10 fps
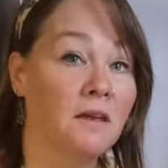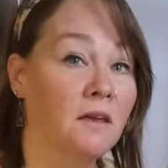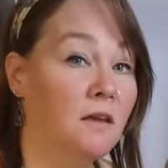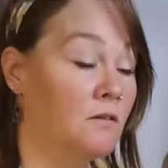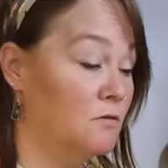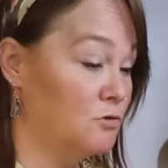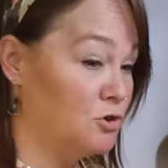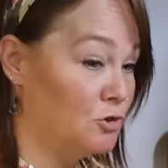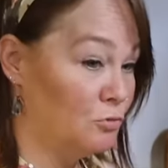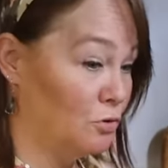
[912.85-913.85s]
making
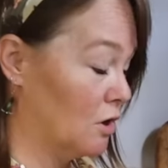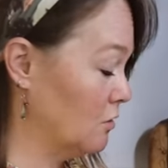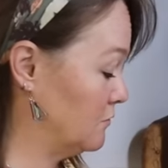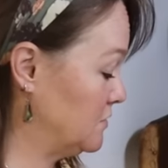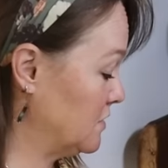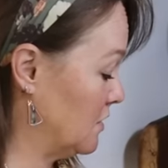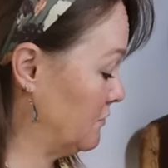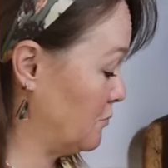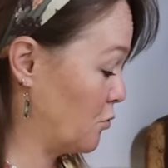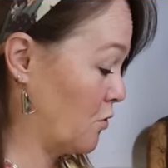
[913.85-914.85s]
two loaves
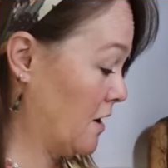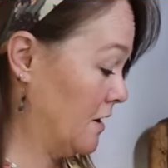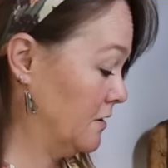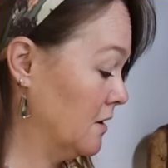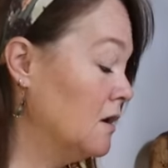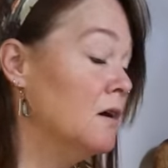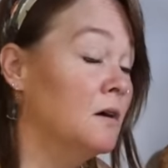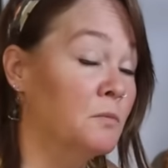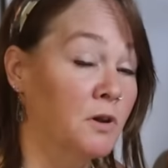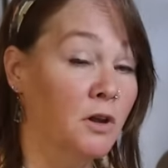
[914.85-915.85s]
of bread,
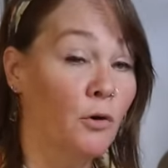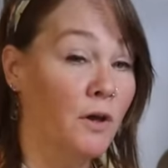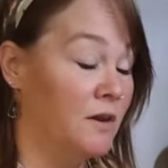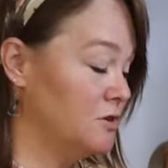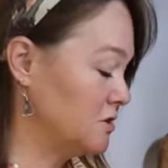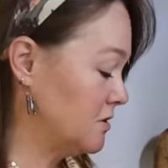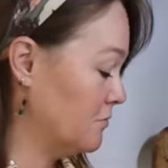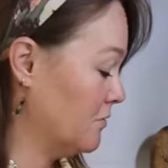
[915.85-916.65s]
I'm going to go ahead and just